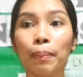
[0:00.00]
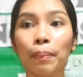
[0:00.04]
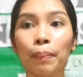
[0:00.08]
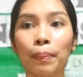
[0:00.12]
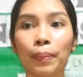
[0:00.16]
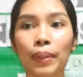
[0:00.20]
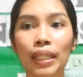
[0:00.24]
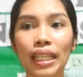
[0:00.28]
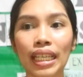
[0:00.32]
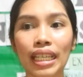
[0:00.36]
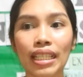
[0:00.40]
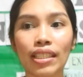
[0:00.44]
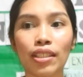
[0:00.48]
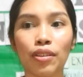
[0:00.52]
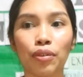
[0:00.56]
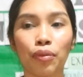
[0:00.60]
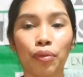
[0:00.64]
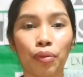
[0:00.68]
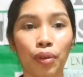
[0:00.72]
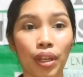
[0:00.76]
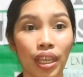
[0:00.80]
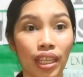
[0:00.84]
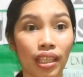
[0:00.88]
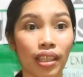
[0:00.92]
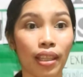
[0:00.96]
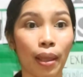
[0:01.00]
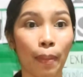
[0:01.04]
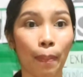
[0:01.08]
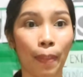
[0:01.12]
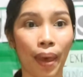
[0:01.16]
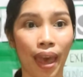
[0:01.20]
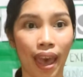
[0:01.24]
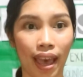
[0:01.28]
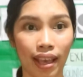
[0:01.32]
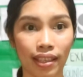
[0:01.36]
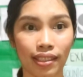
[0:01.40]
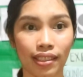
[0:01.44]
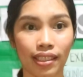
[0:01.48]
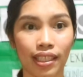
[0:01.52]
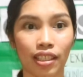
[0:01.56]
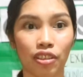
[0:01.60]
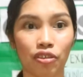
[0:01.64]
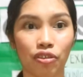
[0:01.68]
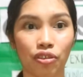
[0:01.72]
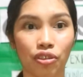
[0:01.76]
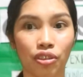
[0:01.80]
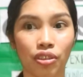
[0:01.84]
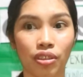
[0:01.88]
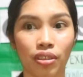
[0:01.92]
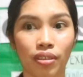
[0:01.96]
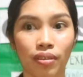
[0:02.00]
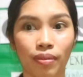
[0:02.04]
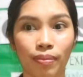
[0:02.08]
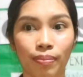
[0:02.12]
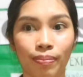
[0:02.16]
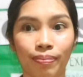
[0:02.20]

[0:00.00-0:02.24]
please read the passage.